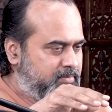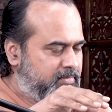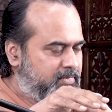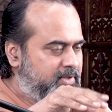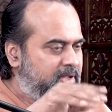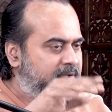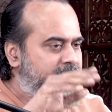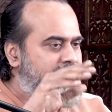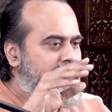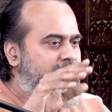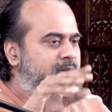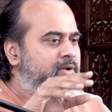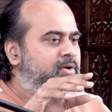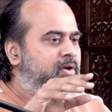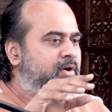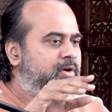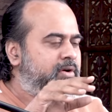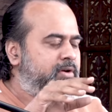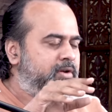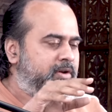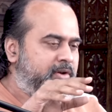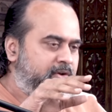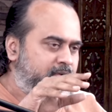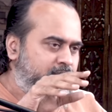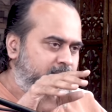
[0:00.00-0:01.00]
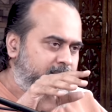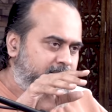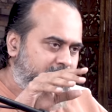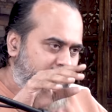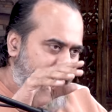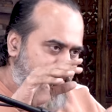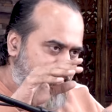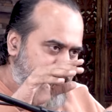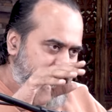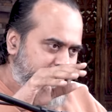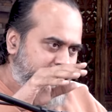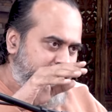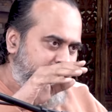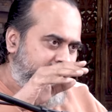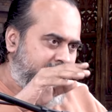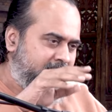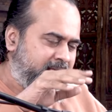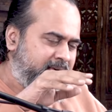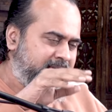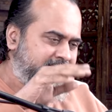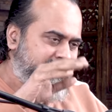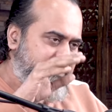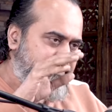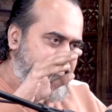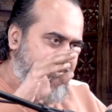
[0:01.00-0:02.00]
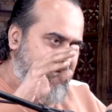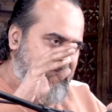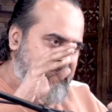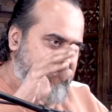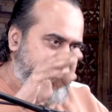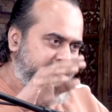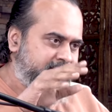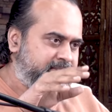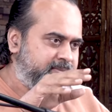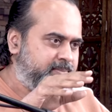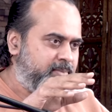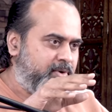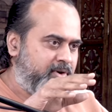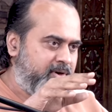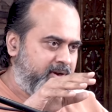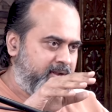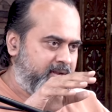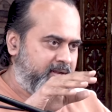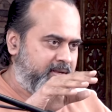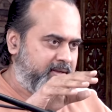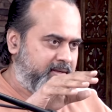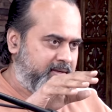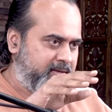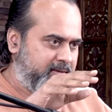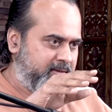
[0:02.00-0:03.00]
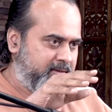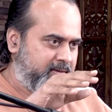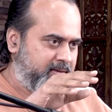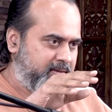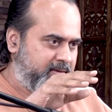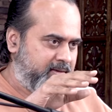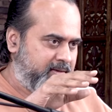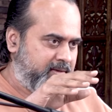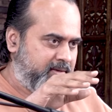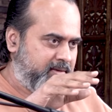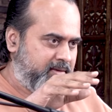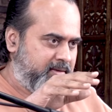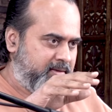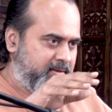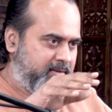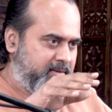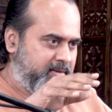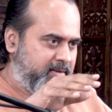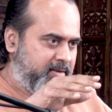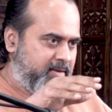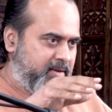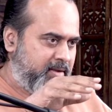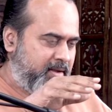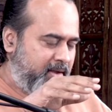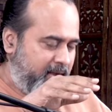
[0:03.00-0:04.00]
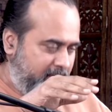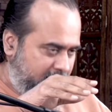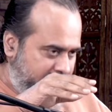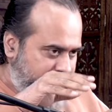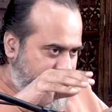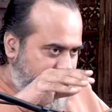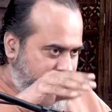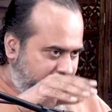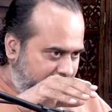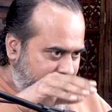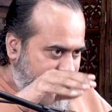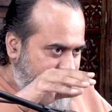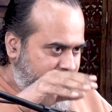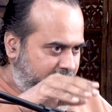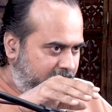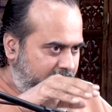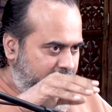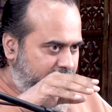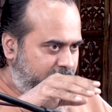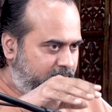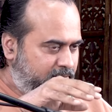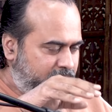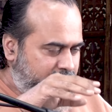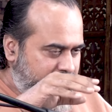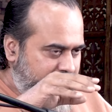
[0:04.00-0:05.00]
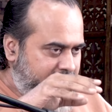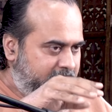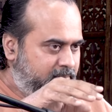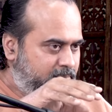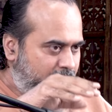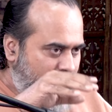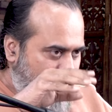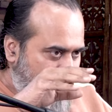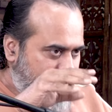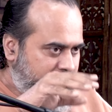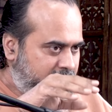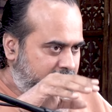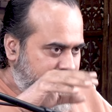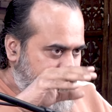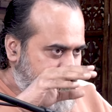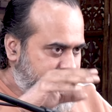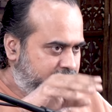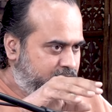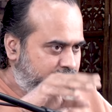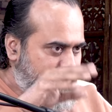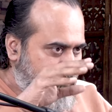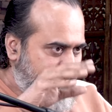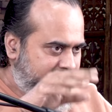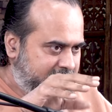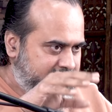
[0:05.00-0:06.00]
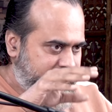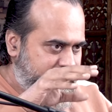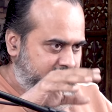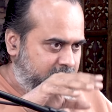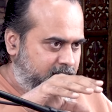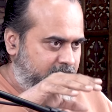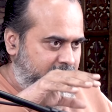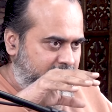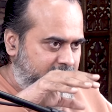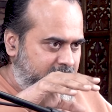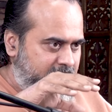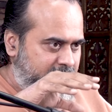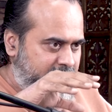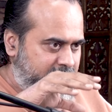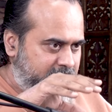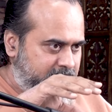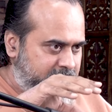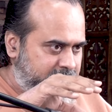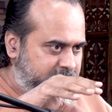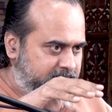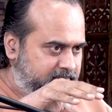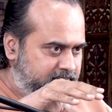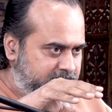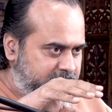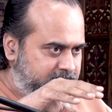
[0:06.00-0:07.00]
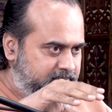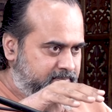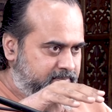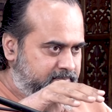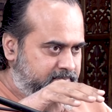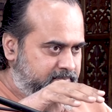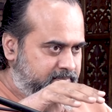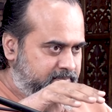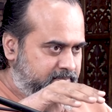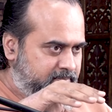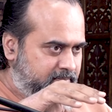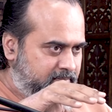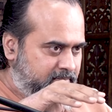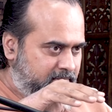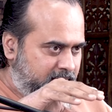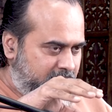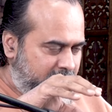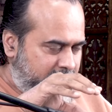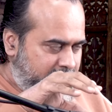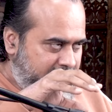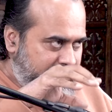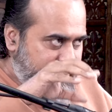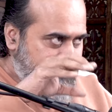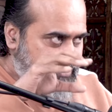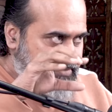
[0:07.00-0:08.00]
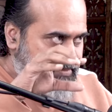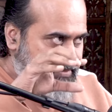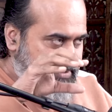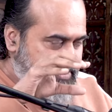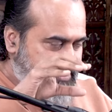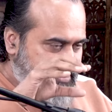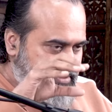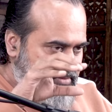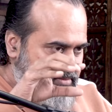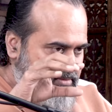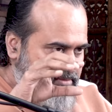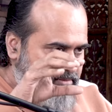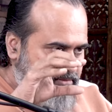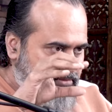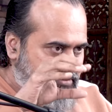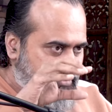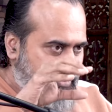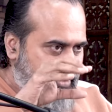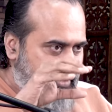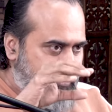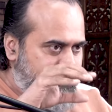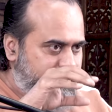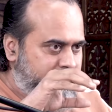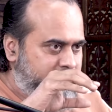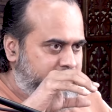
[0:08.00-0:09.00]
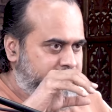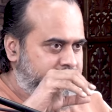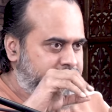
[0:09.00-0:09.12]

They will continue because you have a chimpanzee's body. And we very well know that monkeys do masturbate. There are many species who do that.